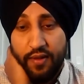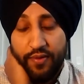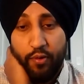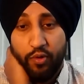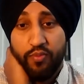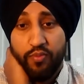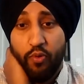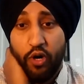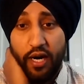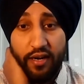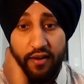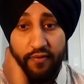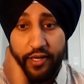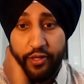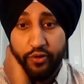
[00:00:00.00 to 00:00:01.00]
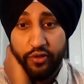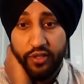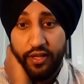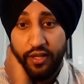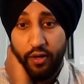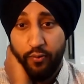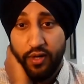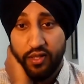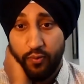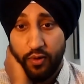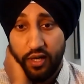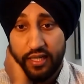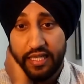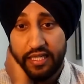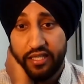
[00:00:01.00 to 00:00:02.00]
there was more individuals than there was
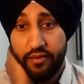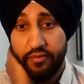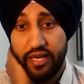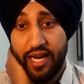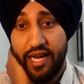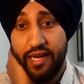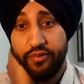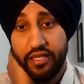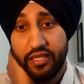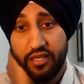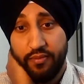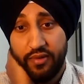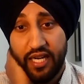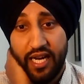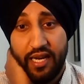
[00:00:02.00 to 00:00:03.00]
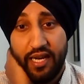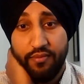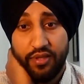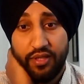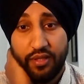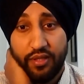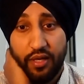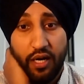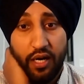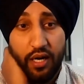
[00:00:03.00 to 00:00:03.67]
work at sometimes, and sometimes